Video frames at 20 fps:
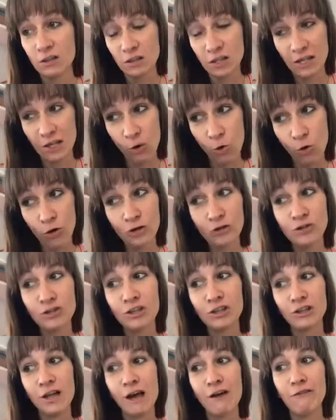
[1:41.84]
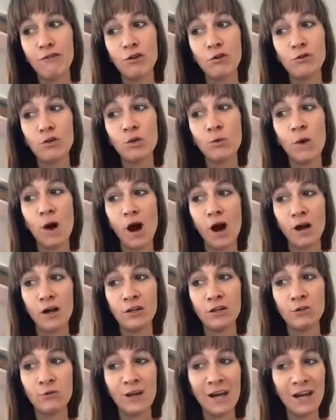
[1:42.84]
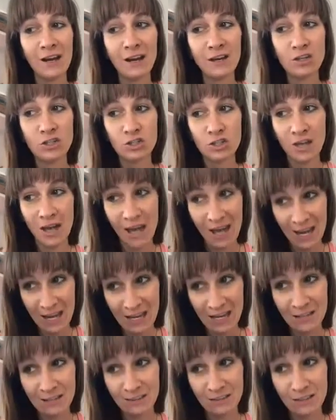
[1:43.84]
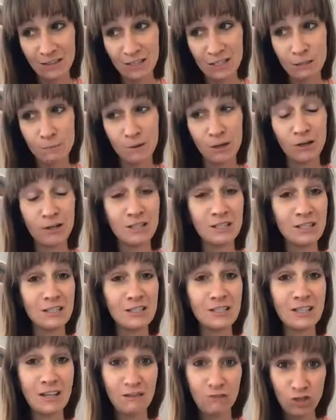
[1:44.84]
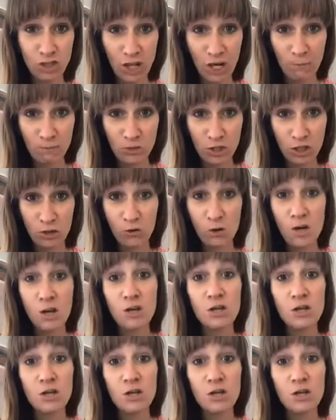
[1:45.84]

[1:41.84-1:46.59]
in order to love who you are, you cannot hate the experiences that have shaped you.